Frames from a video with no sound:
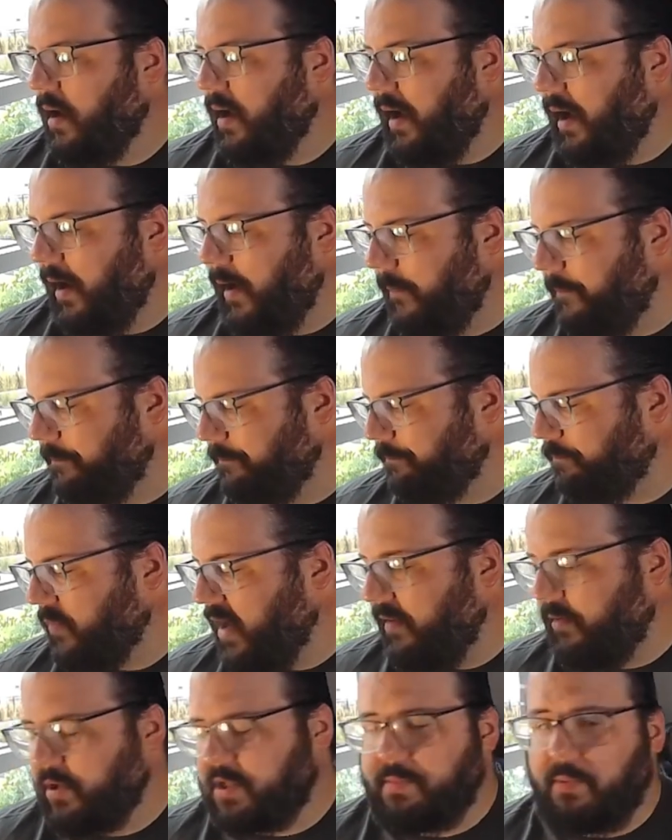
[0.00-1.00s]

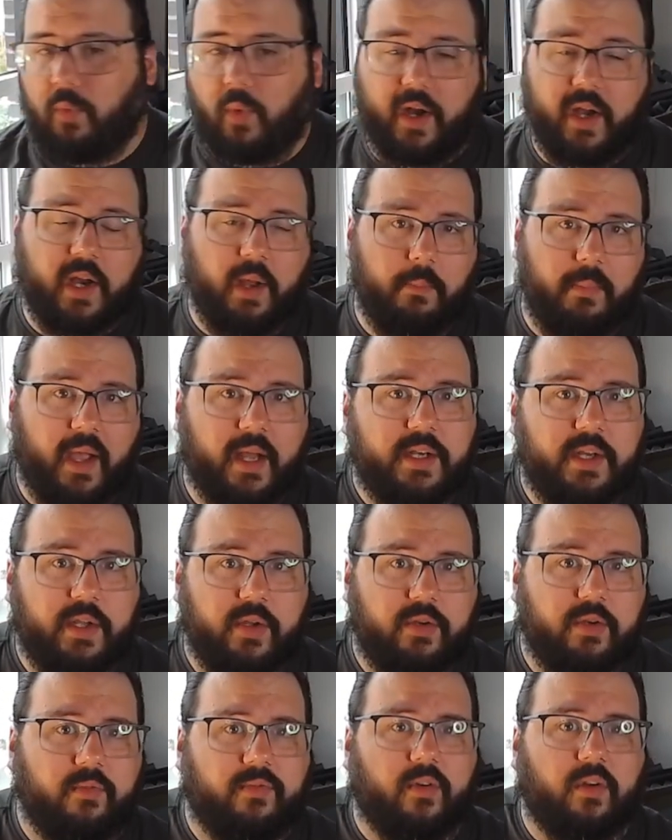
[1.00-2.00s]
I've also been wanting to come back to
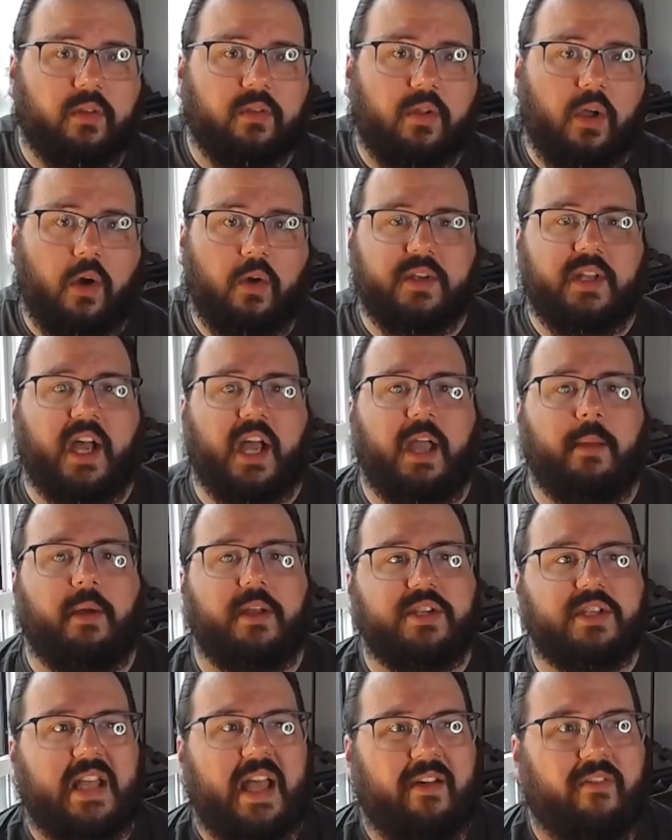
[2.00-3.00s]
YouTube for a long time. I
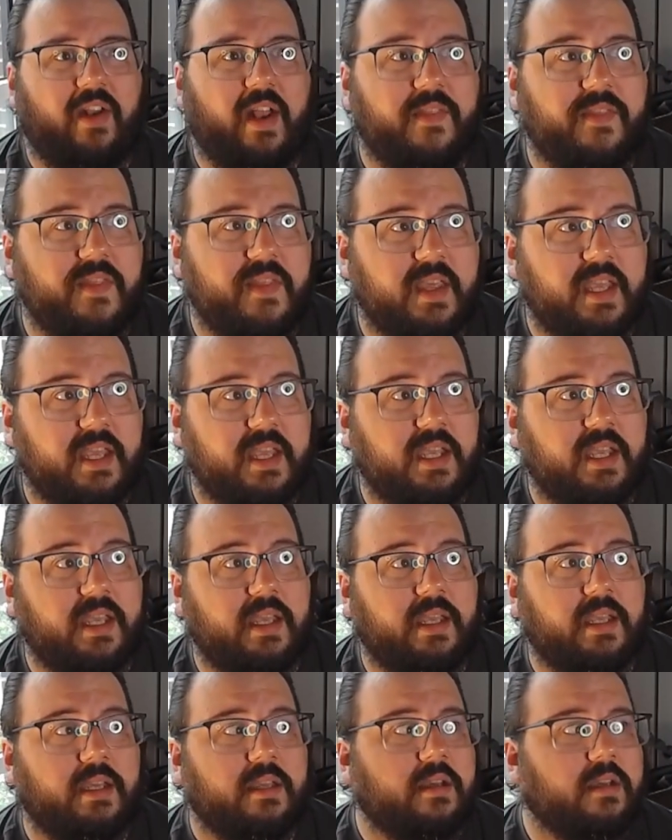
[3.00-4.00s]
just haven't had
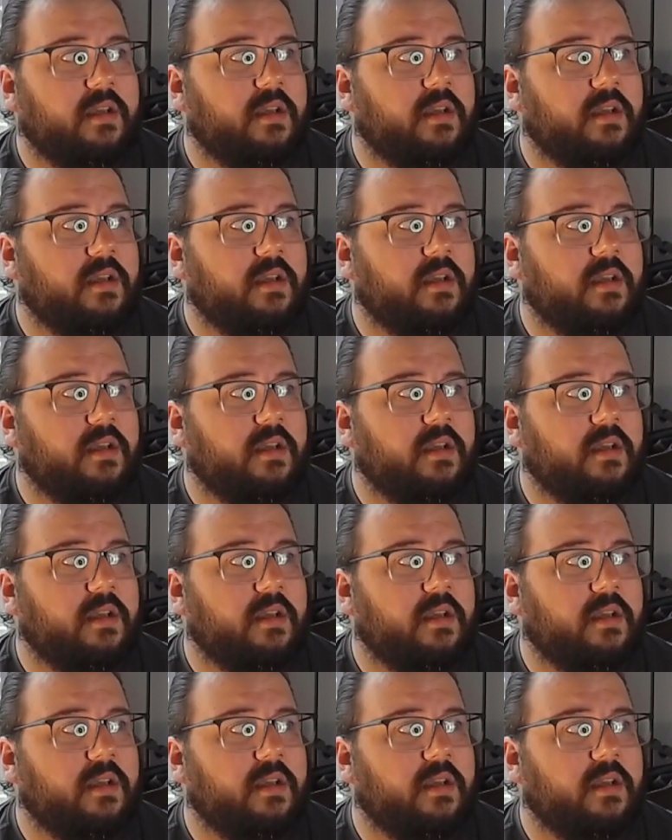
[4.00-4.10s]
the